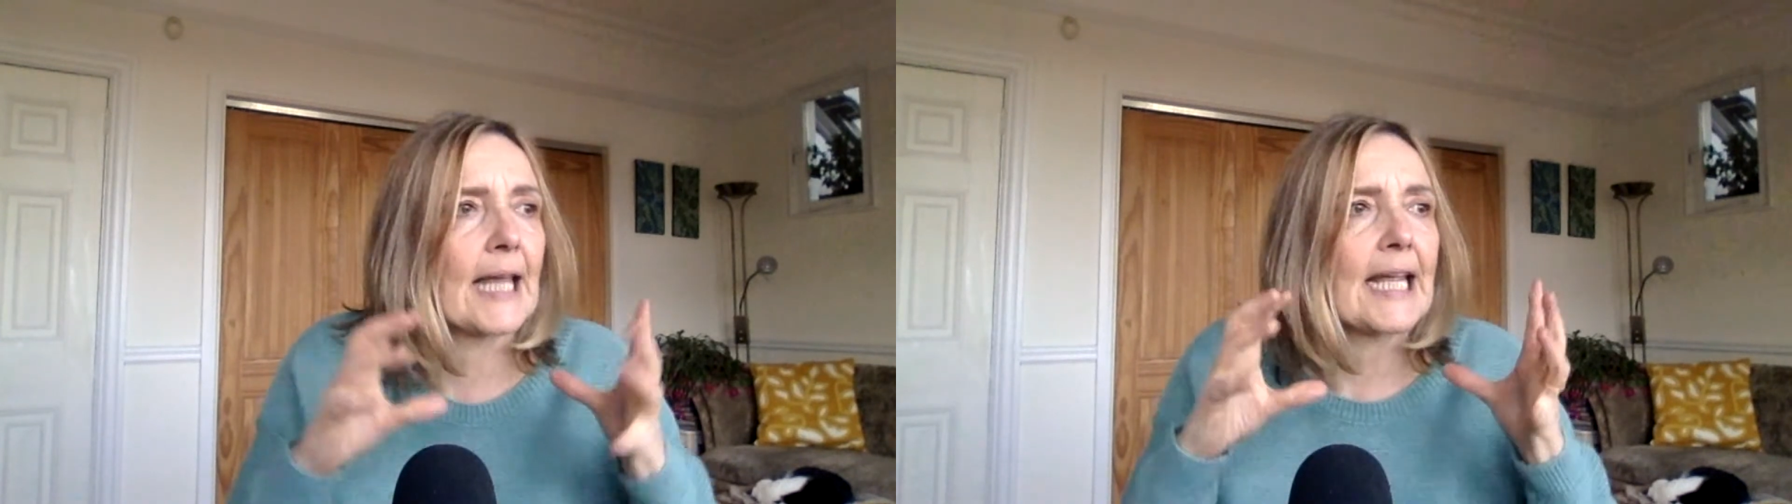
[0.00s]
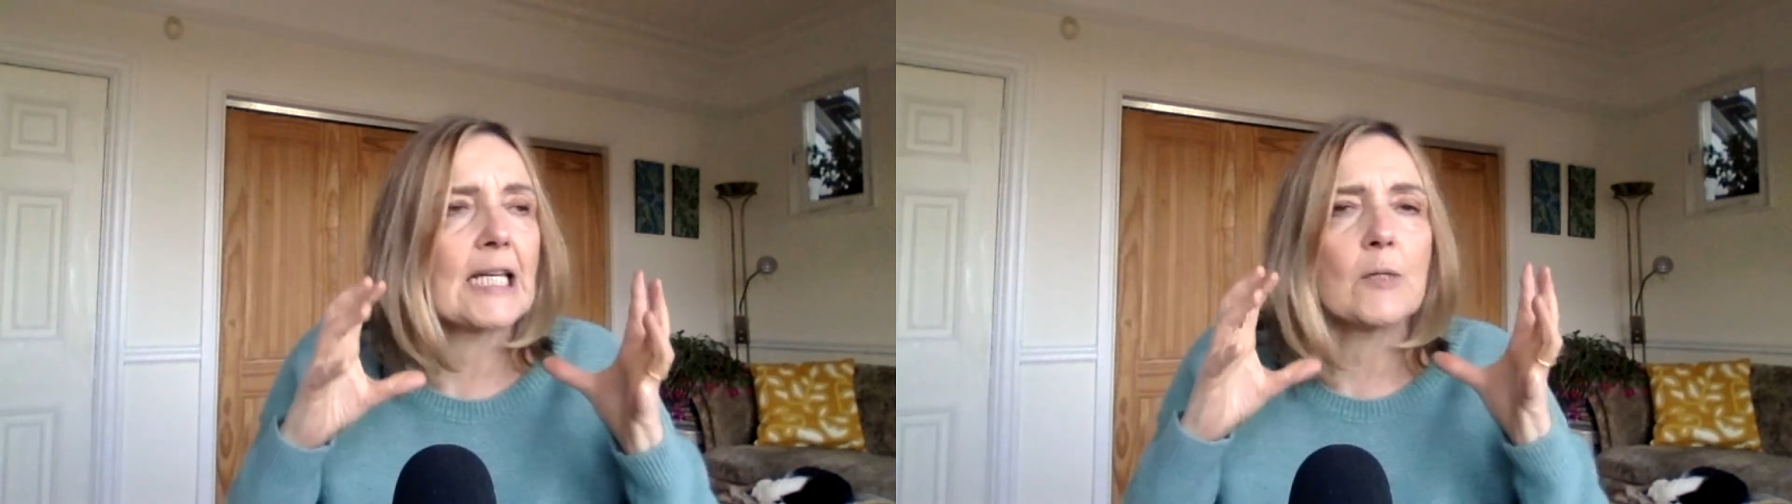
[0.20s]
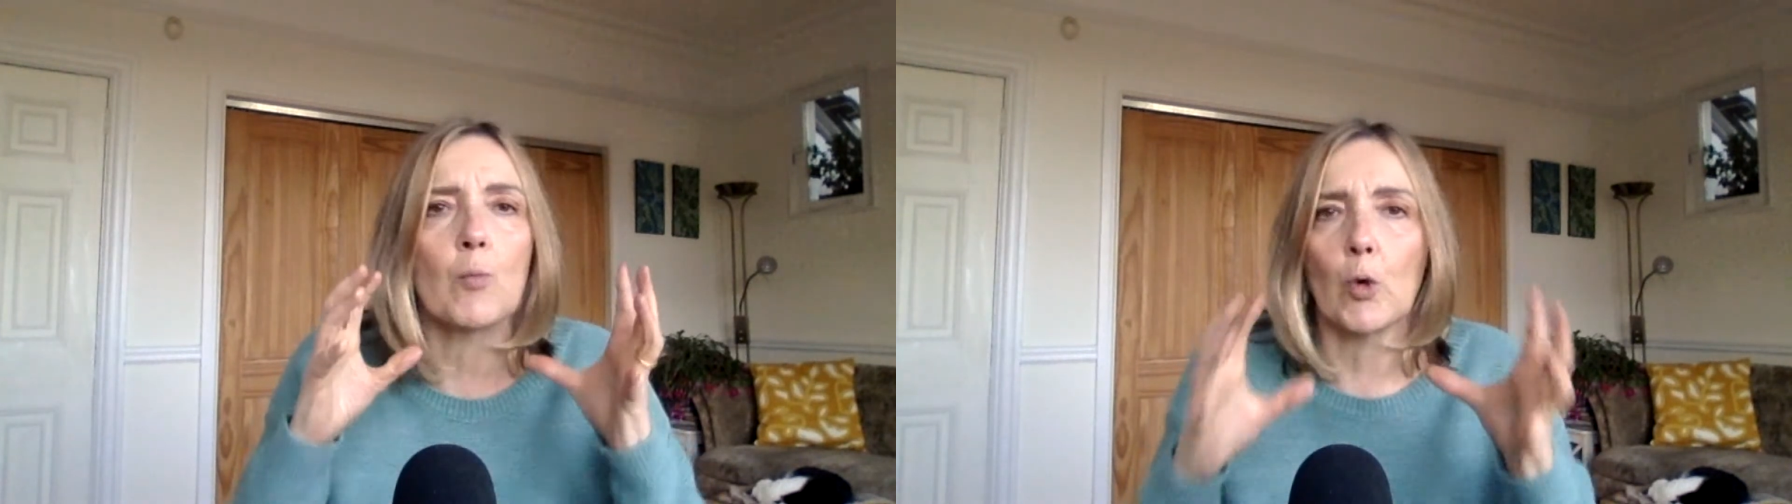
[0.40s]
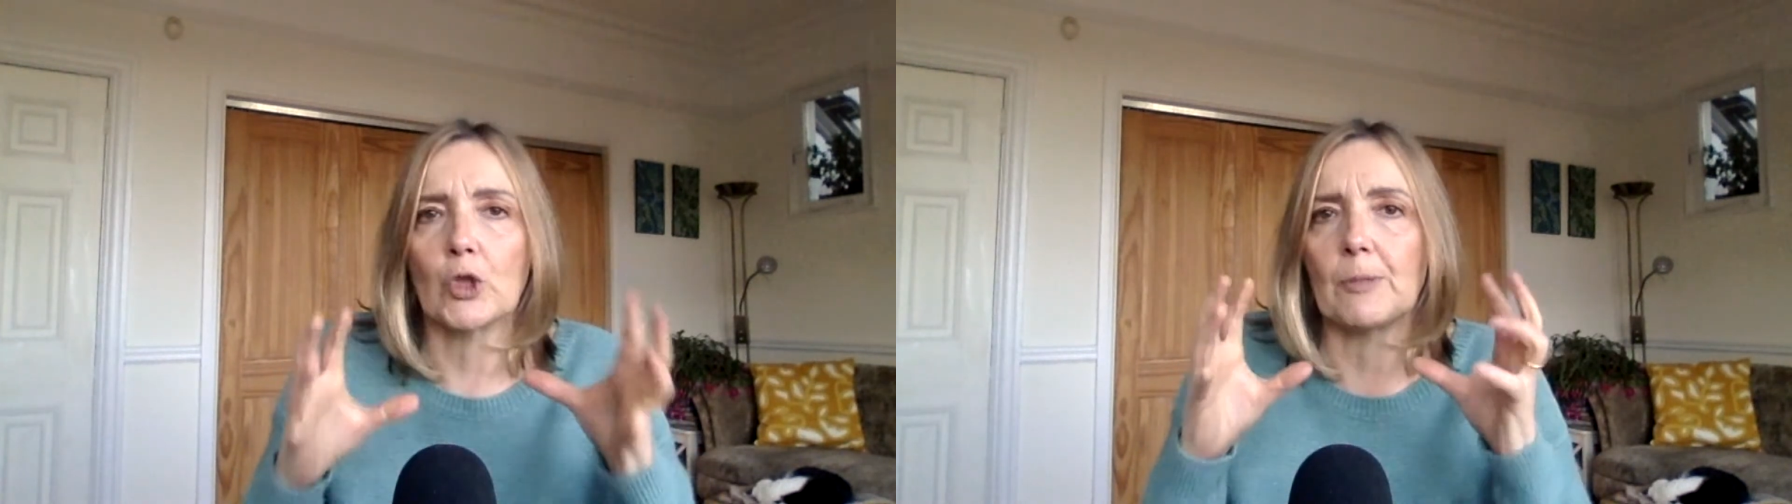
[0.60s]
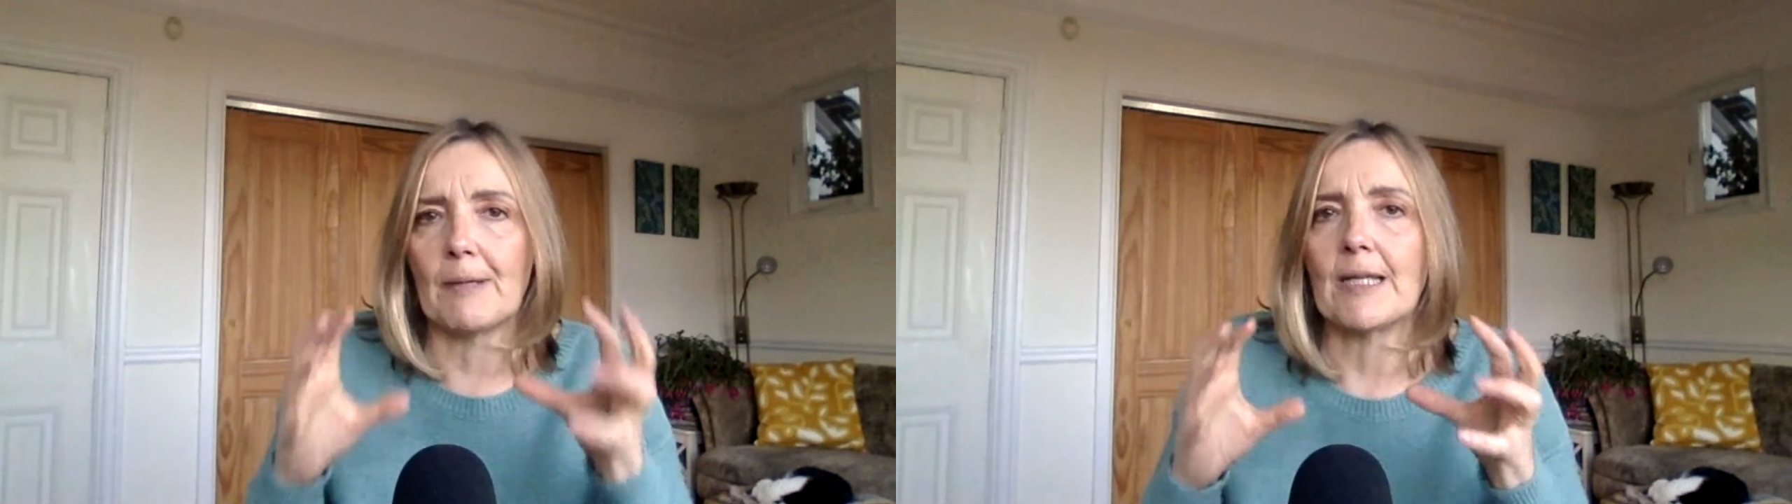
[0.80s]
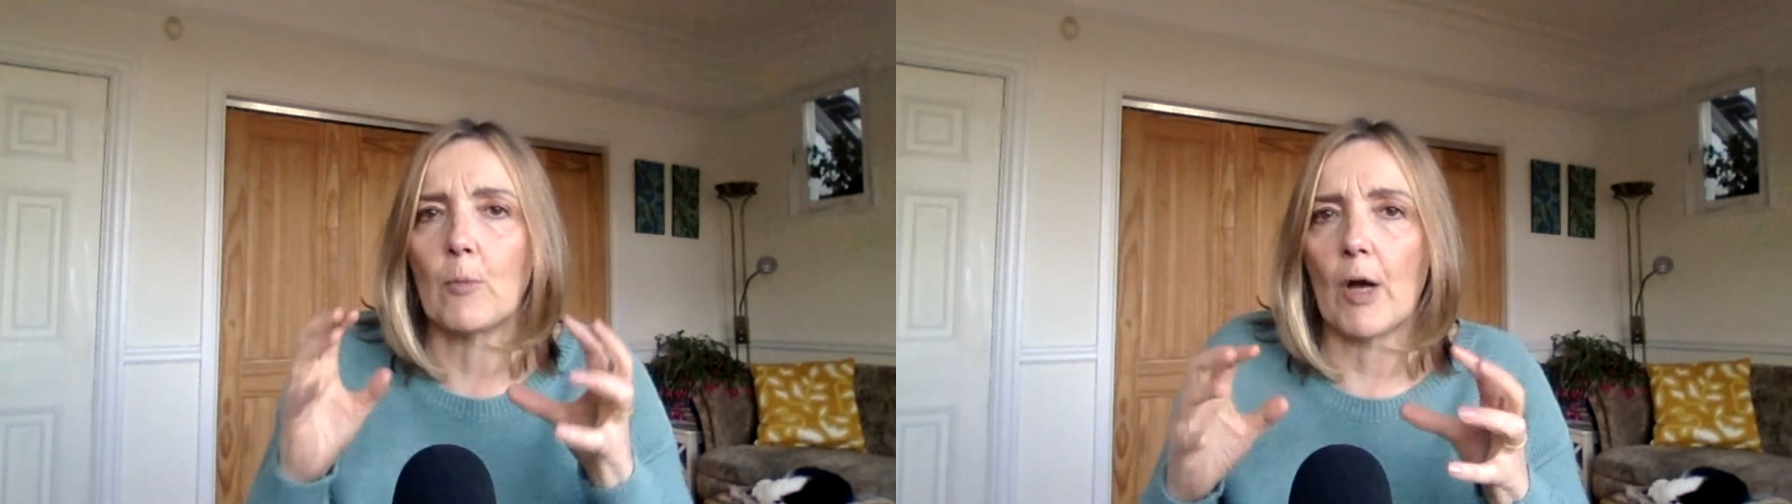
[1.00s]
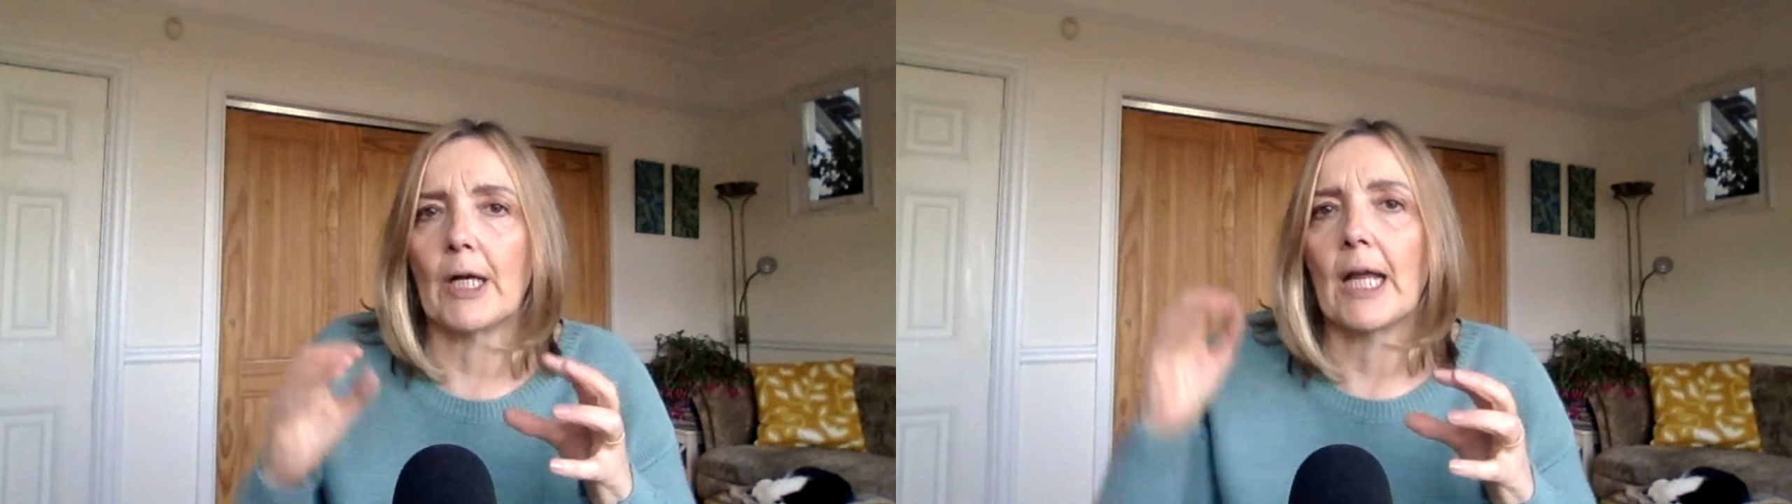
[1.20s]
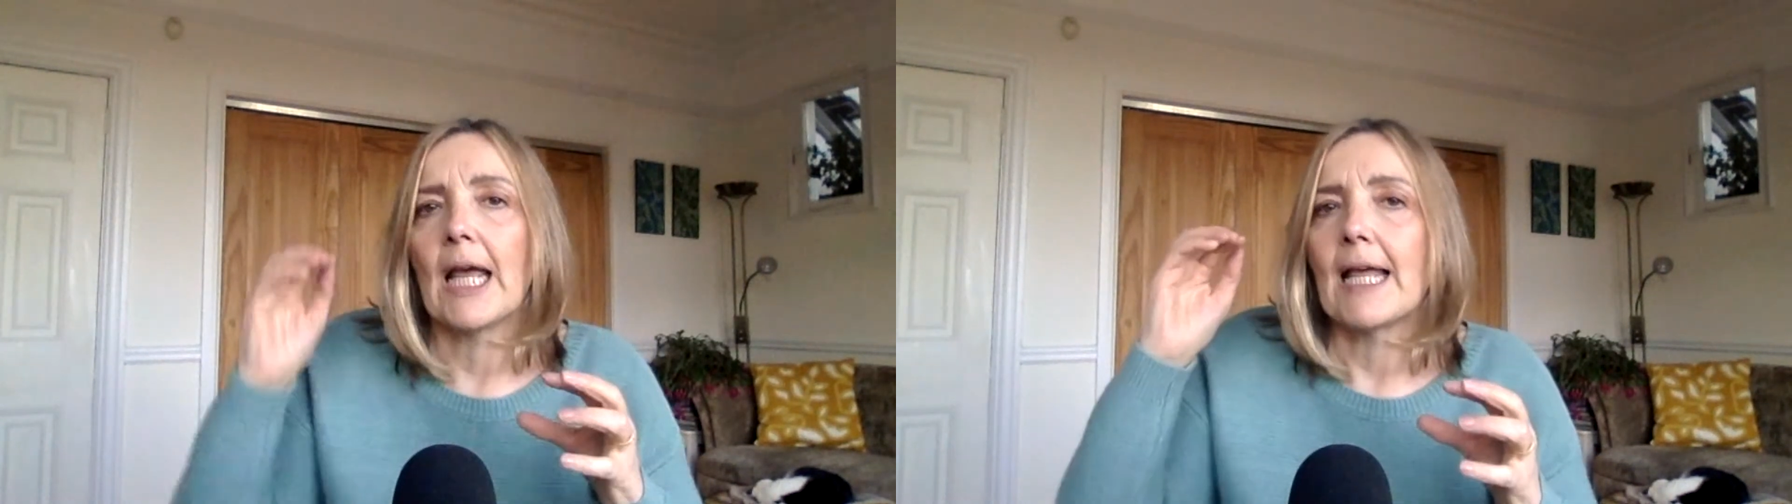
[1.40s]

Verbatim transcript: They want to be the one